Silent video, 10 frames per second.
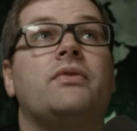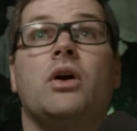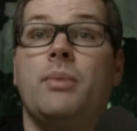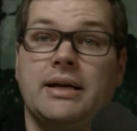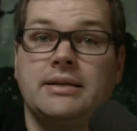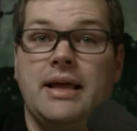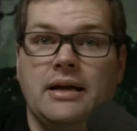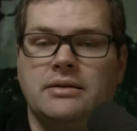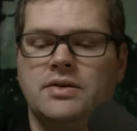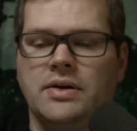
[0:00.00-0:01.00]
go back to that
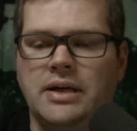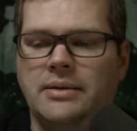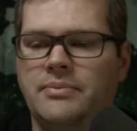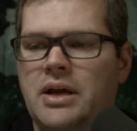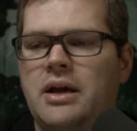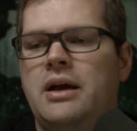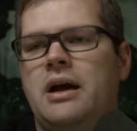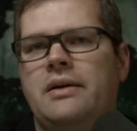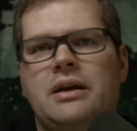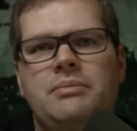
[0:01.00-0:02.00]
screen, huh?
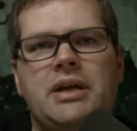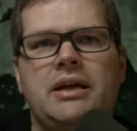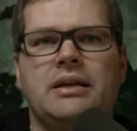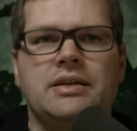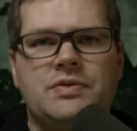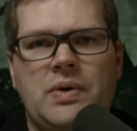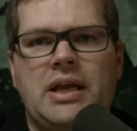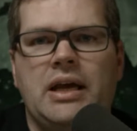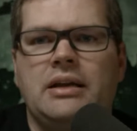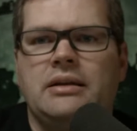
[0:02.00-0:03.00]
I got a big gig this
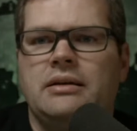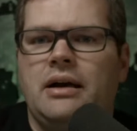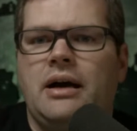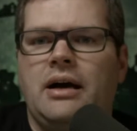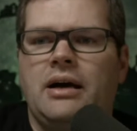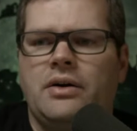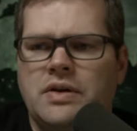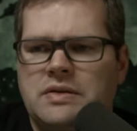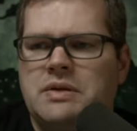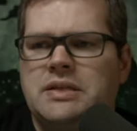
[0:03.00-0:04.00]
weekend,
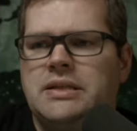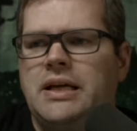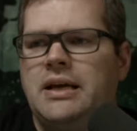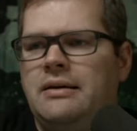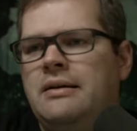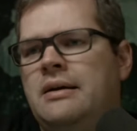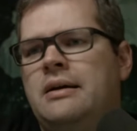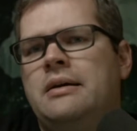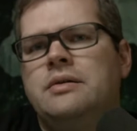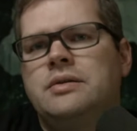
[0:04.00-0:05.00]
Christmas thing.
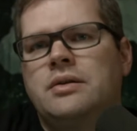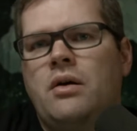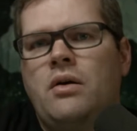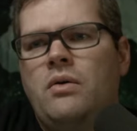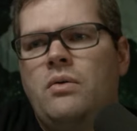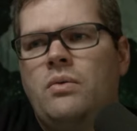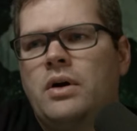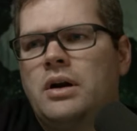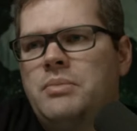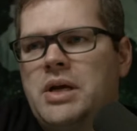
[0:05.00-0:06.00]
So
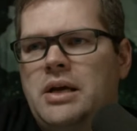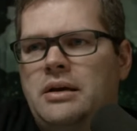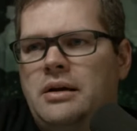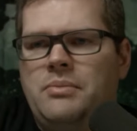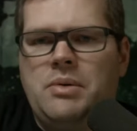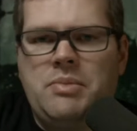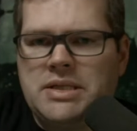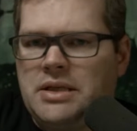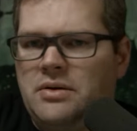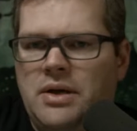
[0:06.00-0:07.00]
I'll be
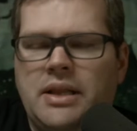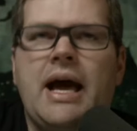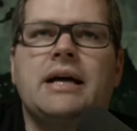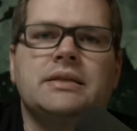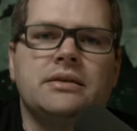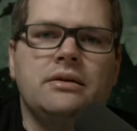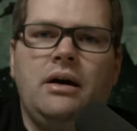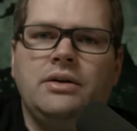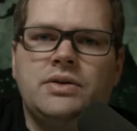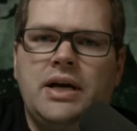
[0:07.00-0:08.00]
busy doing that. So
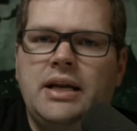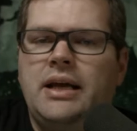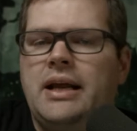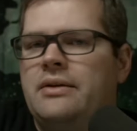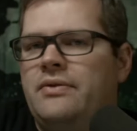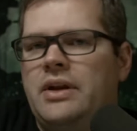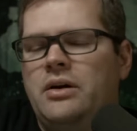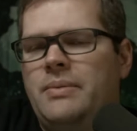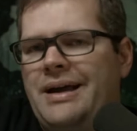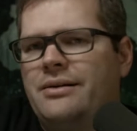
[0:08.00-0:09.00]
I'll try to get out a
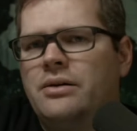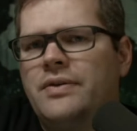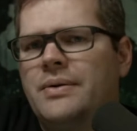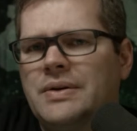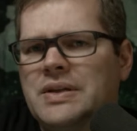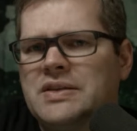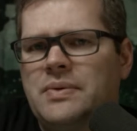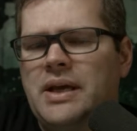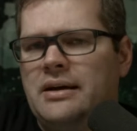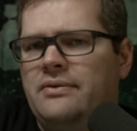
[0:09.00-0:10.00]
video, but I don't know if I will this
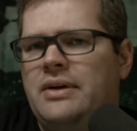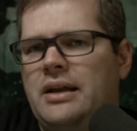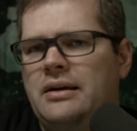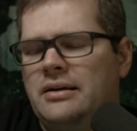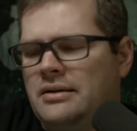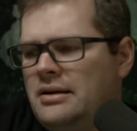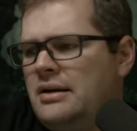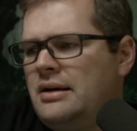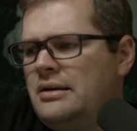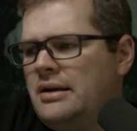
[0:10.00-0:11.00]
week. I've got a
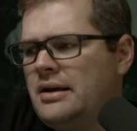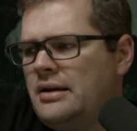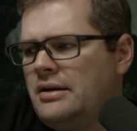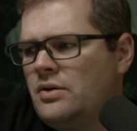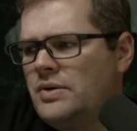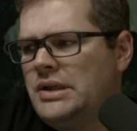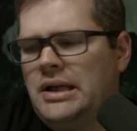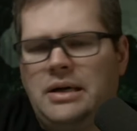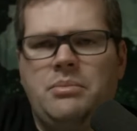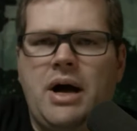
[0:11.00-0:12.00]

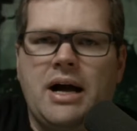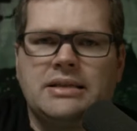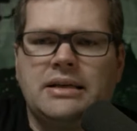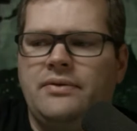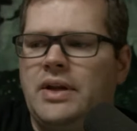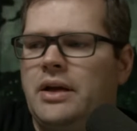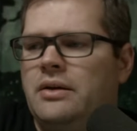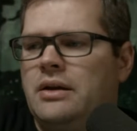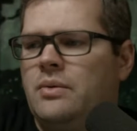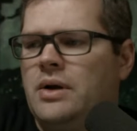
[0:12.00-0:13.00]
gorilla unboxing video
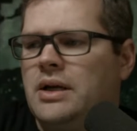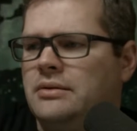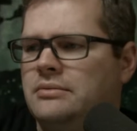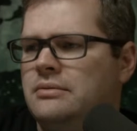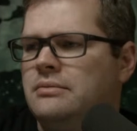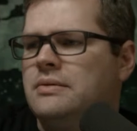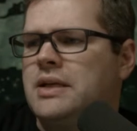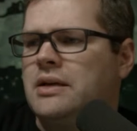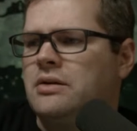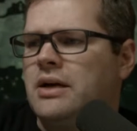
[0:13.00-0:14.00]
that I want to
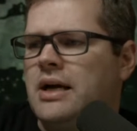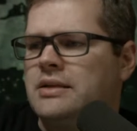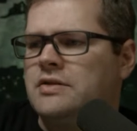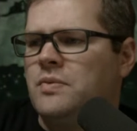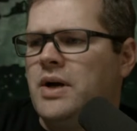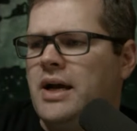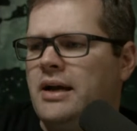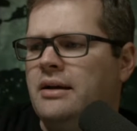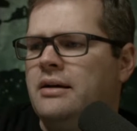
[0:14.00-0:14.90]
send your guys' way